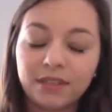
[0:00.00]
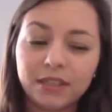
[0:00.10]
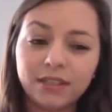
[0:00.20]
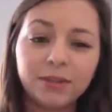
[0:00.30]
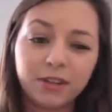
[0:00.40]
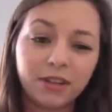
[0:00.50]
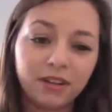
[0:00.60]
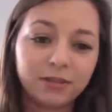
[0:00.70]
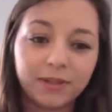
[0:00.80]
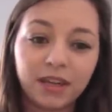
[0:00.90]
And it was going to
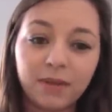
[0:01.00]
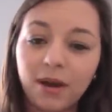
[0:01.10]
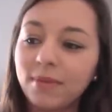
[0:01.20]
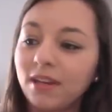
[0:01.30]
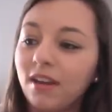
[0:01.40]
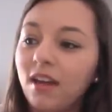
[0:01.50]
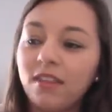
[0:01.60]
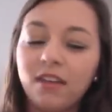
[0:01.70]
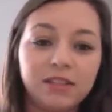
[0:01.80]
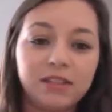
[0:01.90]
last me a year, but I mean,
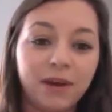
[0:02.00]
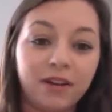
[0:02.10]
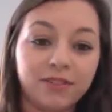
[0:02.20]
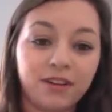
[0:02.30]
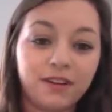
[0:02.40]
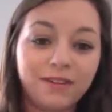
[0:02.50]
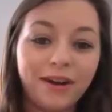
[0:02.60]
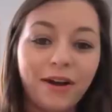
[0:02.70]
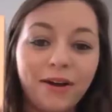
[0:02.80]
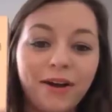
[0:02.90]
£30.
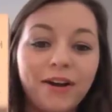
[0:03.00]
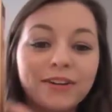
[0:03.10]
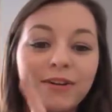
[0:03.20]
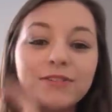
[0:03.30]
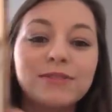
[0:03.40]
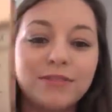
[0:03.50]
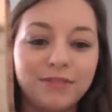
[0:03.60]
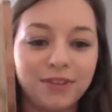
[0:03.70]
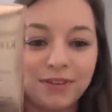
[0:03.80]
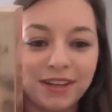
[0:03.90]
I'll do a
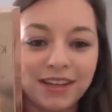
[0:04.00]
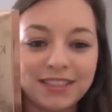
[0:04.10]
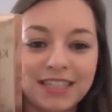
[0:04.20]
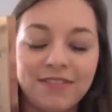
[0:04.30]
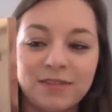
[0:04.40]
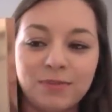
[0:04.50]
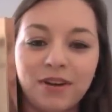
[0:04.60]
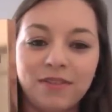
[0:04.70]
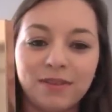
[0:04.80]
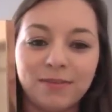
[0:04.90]
review on it and say if it's
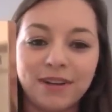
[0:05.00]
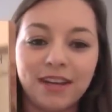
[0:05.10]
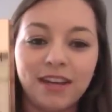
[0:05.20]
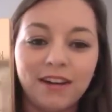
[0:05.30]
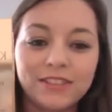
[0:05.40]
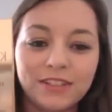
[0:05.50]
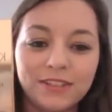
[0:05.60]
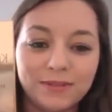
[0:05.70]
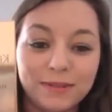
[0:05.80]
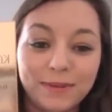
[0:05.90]
worth the money. I
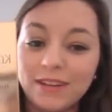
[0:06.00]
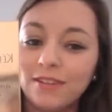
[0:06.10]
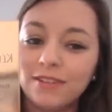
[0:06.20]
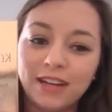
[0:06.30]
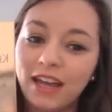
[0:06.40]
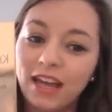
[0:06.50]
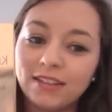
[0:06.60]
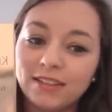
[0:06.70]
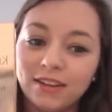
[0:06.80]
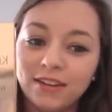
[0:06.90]
don't normally spend a lot on hair,
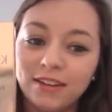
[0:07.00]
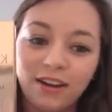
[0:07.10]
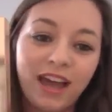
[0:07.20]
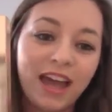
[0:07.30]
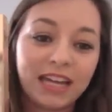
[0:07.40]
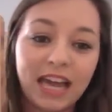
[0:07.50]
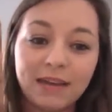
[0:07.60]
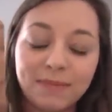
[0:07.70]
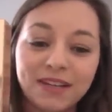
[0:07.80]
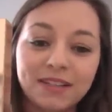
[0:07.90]
so like hair
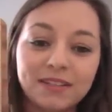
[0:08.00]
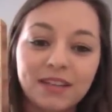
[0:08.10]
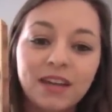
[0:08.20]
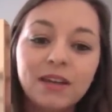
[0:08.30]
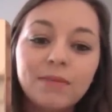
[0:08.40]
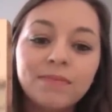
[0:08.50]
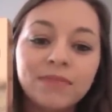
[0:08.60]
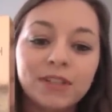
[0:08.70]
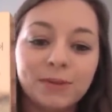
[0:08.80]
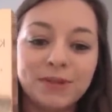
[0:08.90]
care bits.
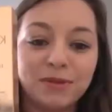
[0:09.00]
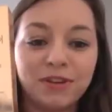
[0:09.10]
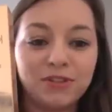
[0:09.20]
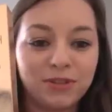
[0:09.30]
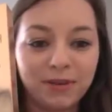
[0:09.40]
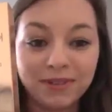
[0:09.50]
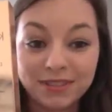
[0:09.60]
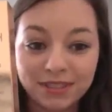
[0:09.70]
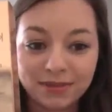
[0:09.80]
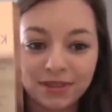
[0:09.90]
So it's a treat
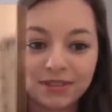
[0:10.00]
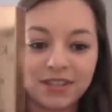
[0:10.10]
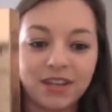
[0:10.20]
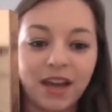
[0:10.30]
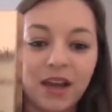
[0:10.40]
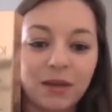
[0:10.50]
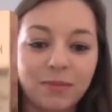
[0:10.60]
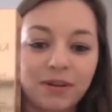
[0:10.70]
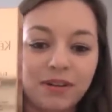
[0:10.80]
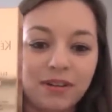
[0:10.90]
once in a while is okay,
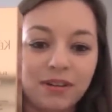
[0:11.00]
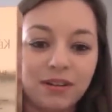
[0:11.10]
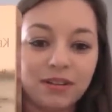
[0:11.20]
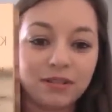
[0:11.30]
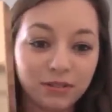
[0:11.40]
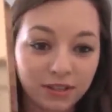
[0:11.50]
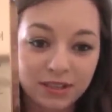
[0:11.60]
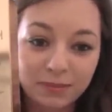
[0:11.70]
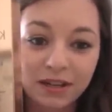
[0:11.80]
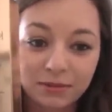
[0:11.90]
but I thought
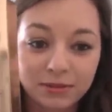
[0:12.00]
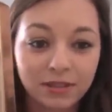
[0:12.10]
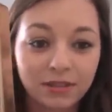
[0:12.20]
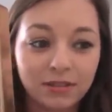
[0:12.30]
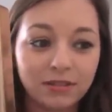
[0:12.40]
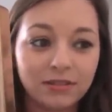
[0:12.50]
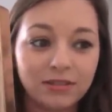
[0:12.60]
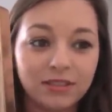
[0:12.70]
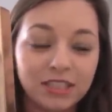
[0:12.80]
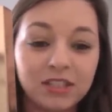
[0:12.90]
£30 was a lot.
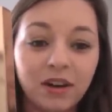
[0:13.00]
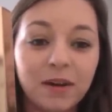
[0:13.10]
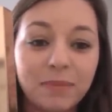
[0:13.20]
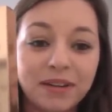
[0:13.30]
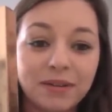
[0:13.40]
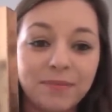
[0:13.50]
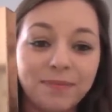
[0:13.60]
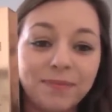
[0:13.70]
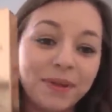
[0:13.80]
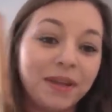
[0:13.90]
I did die a bit,
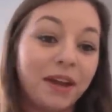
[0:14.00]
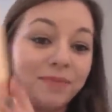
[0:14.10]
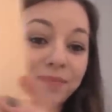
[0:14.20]
but yeah.